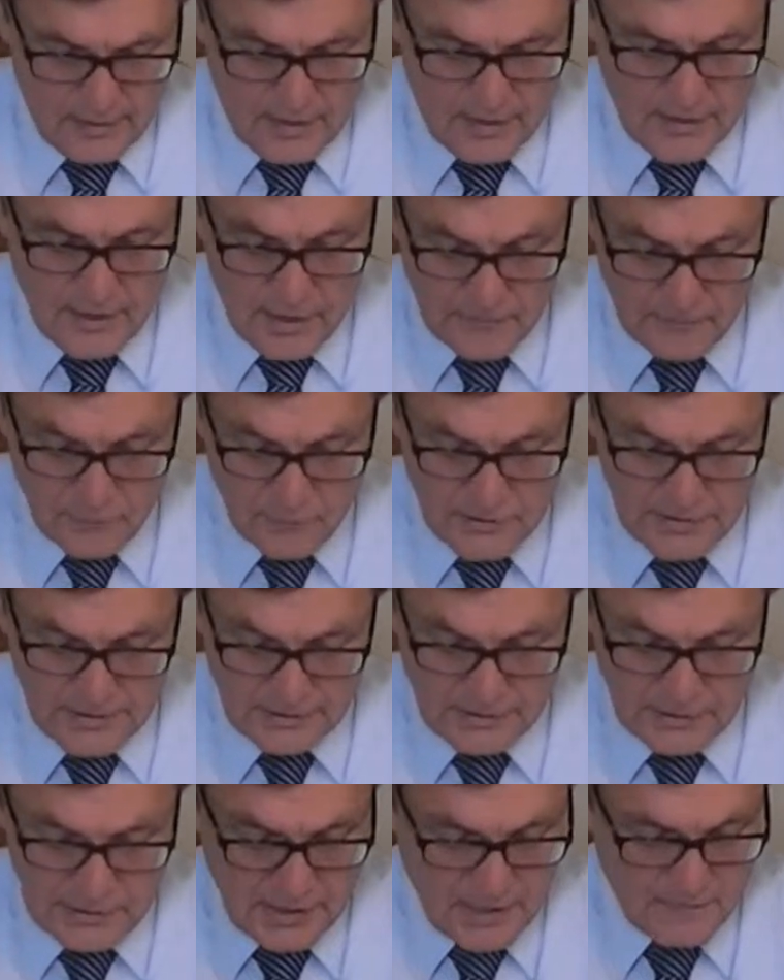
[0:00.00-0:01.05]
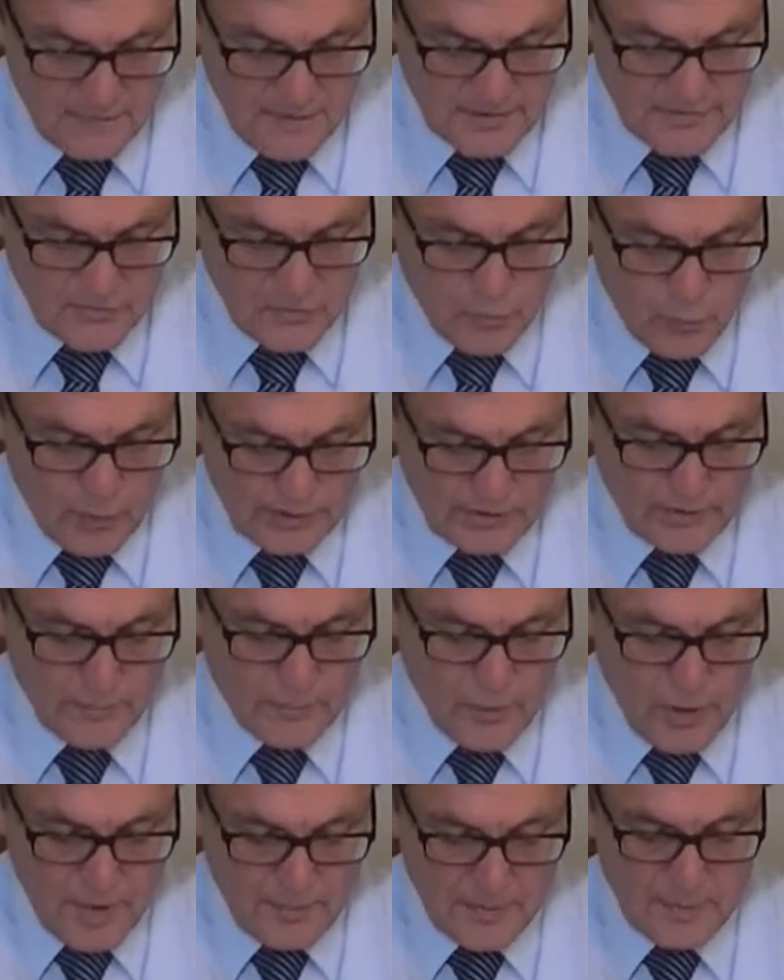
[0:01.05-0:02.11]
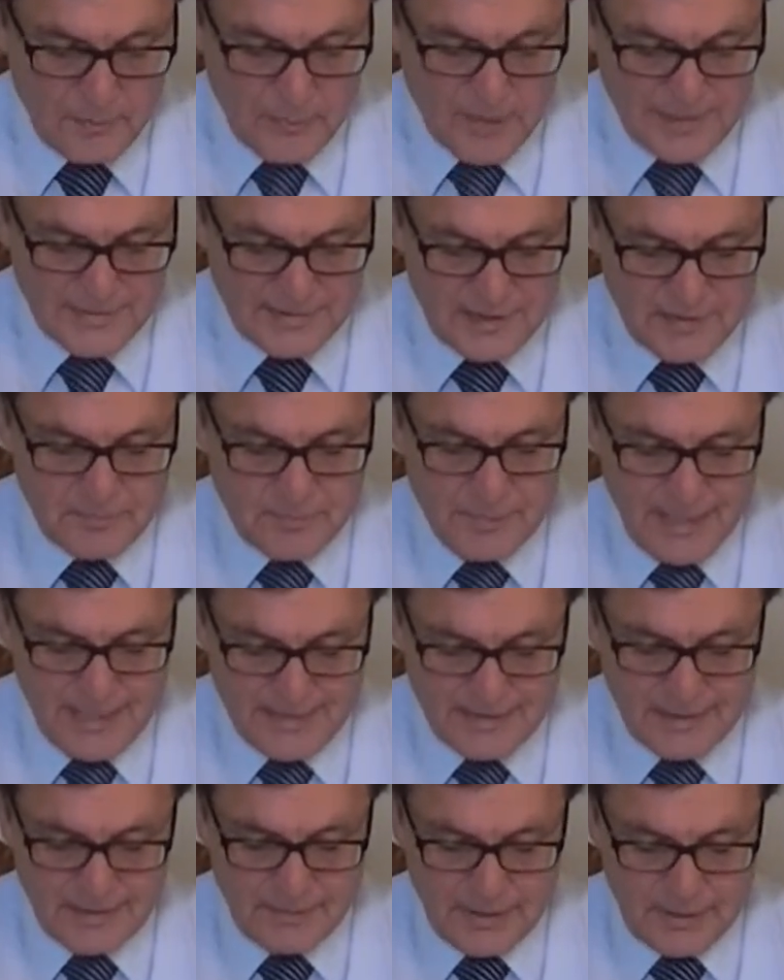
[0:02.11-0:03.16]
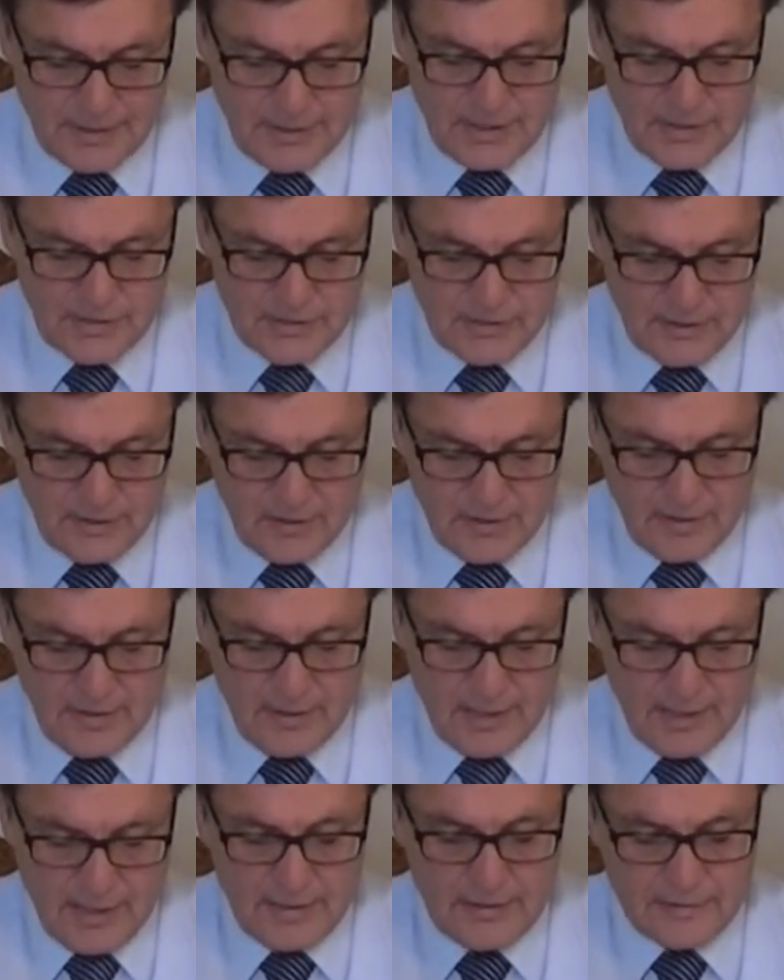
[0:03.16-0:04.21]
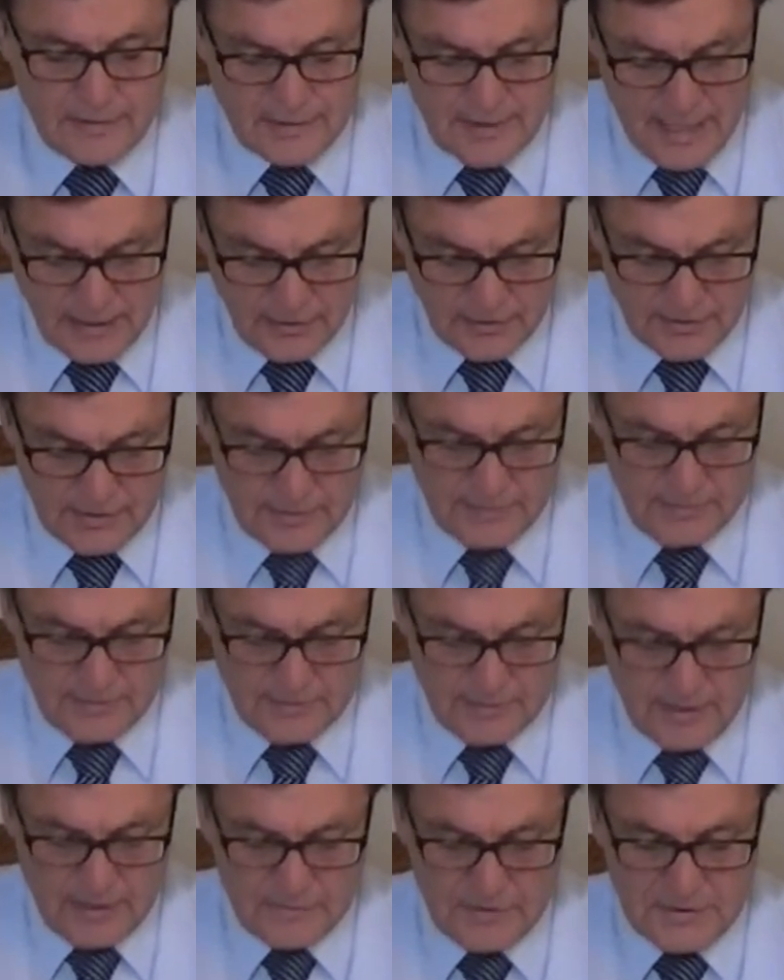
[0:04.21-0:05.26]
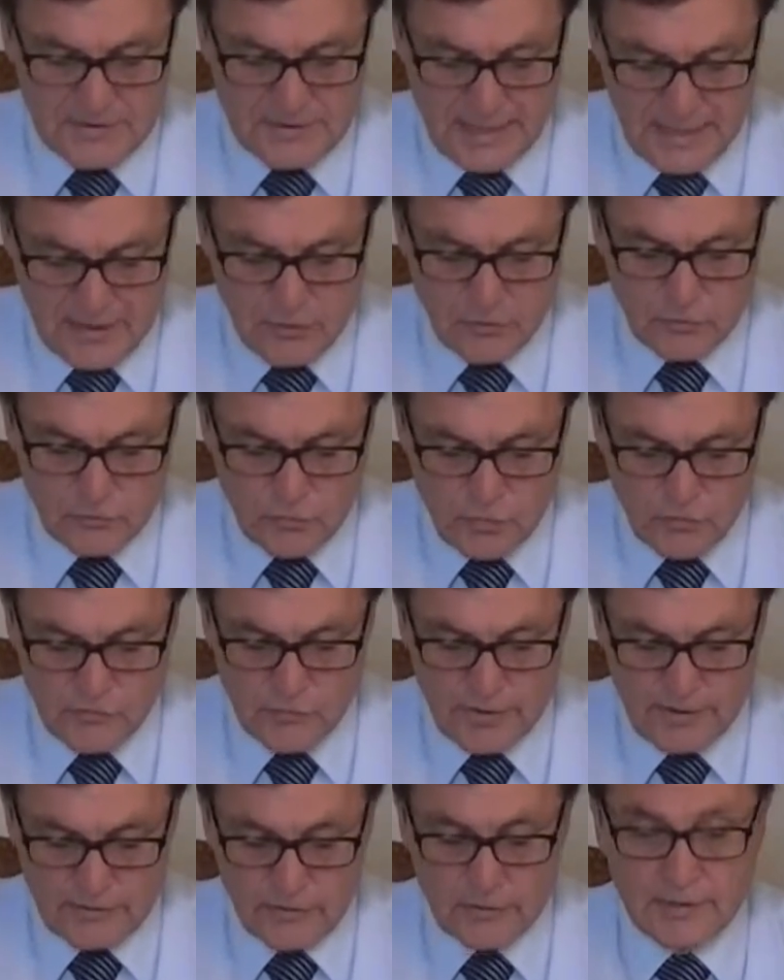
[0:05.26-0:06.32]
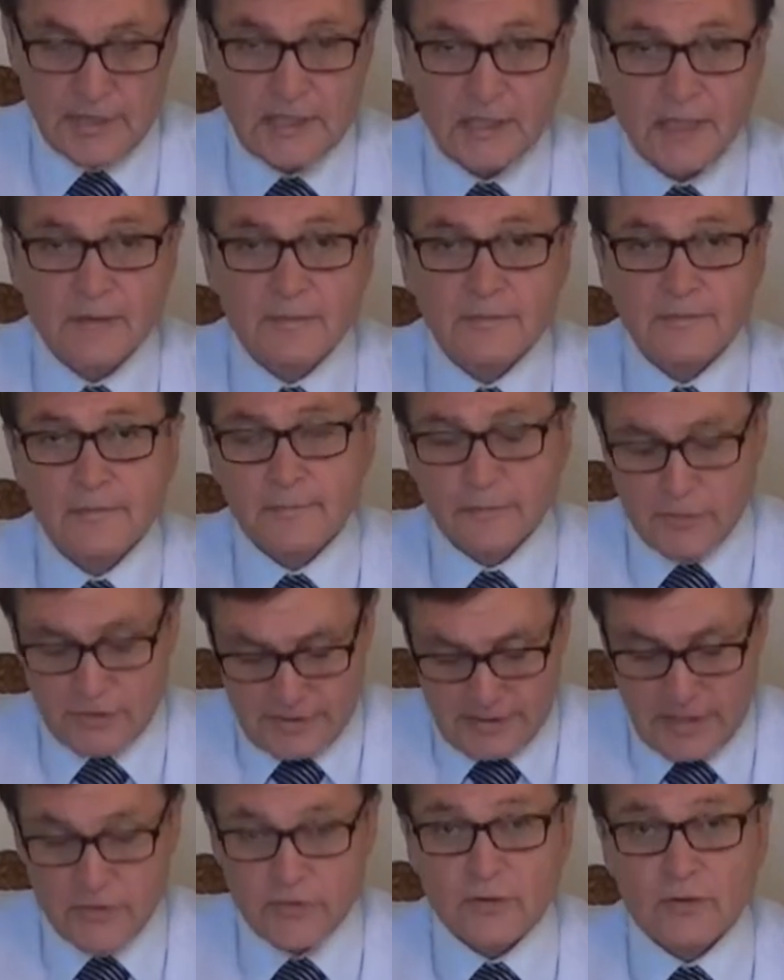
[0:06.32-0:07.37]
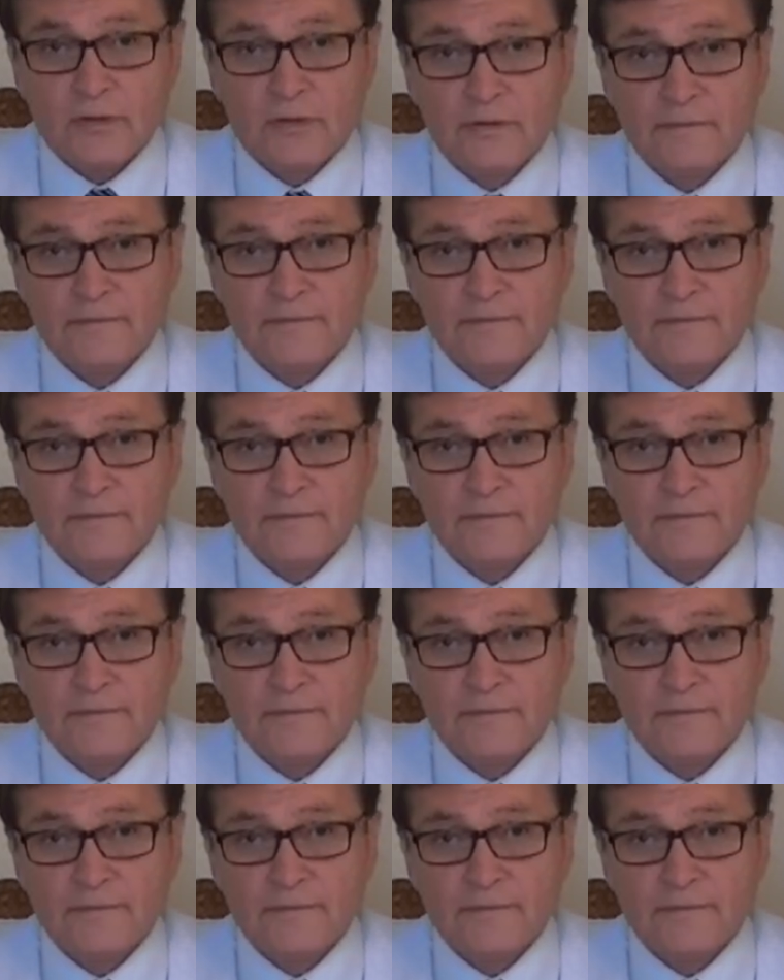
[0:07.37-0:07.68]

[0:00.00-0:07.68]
Therefore, telling the investor what the property price is based upon each dollar of its annual gross rental income potential.